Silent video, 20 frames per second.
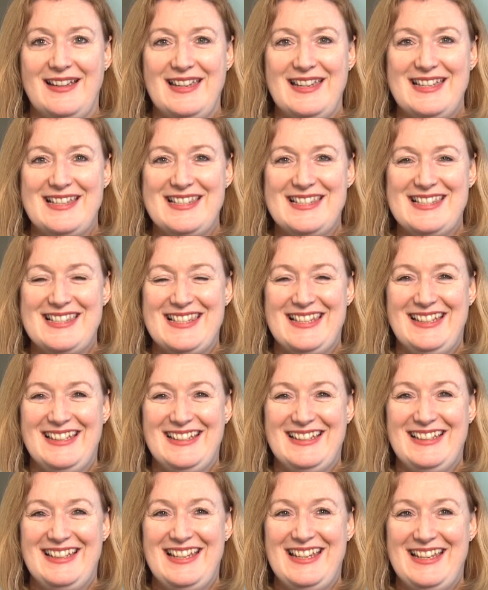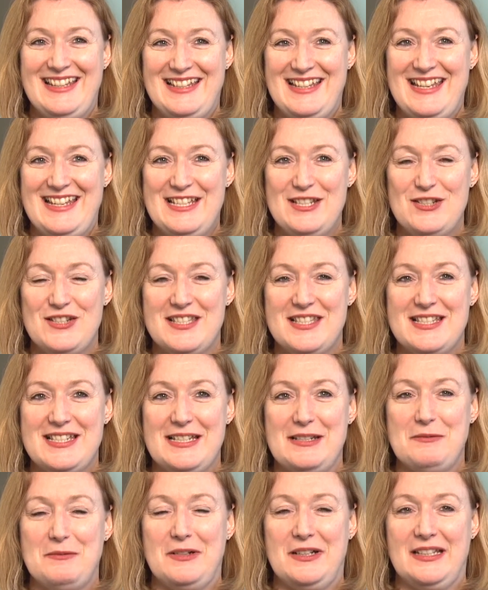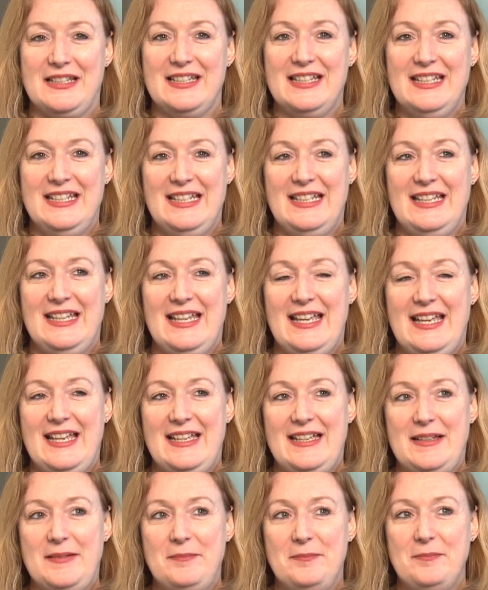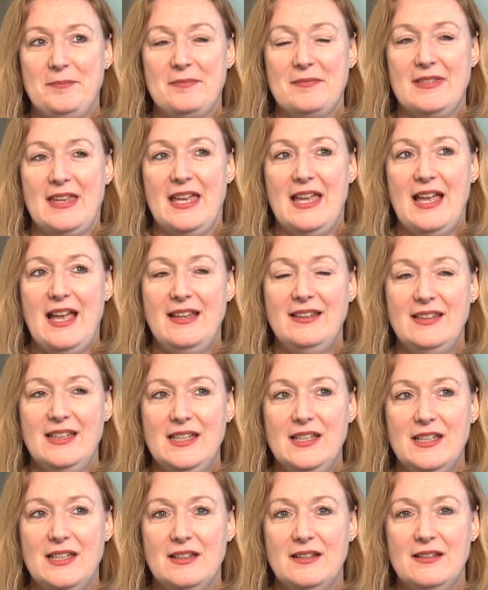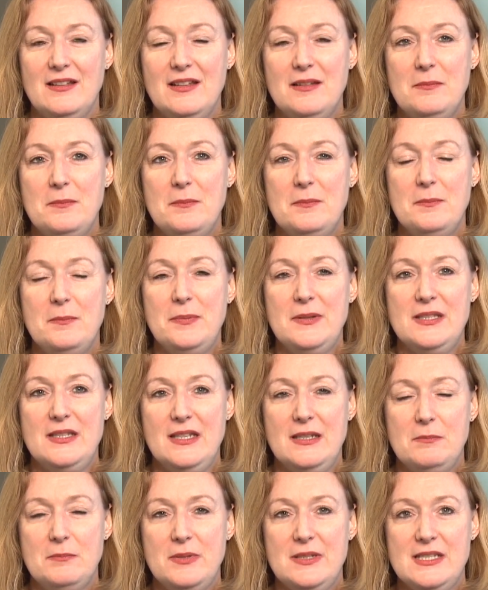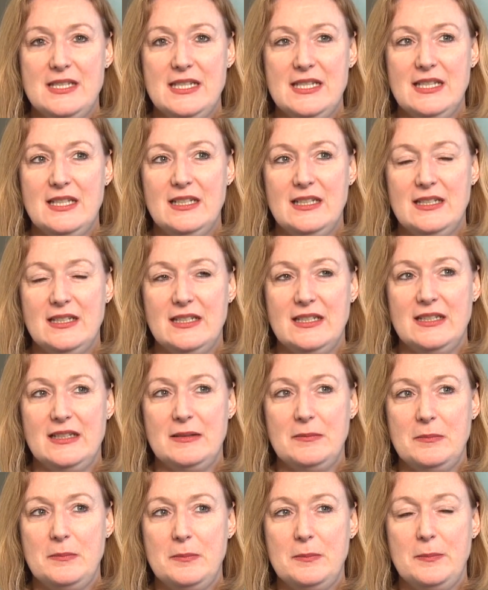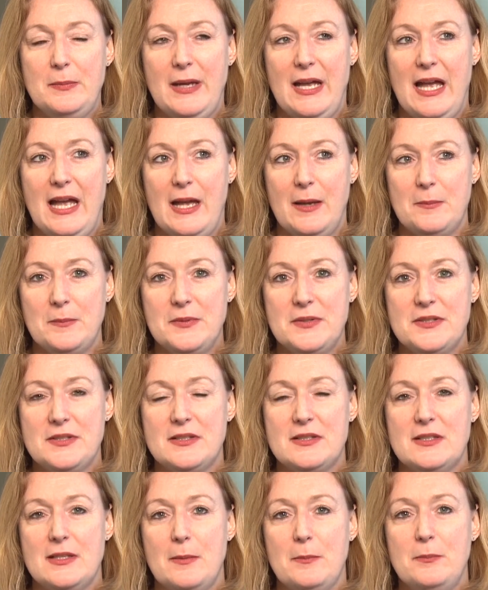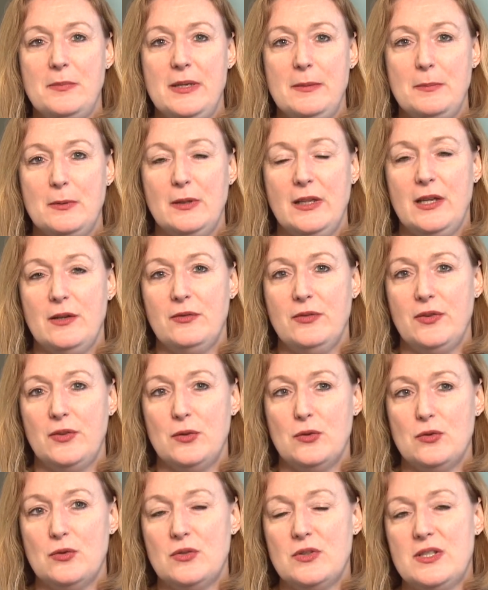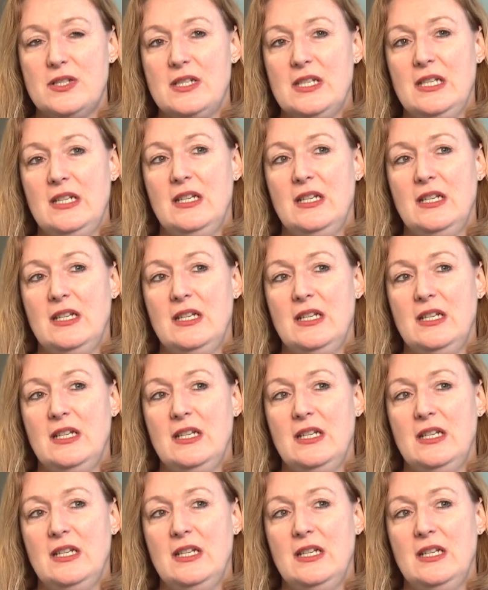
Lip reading: is an interesting one. I think in particular, perhaps some people have thought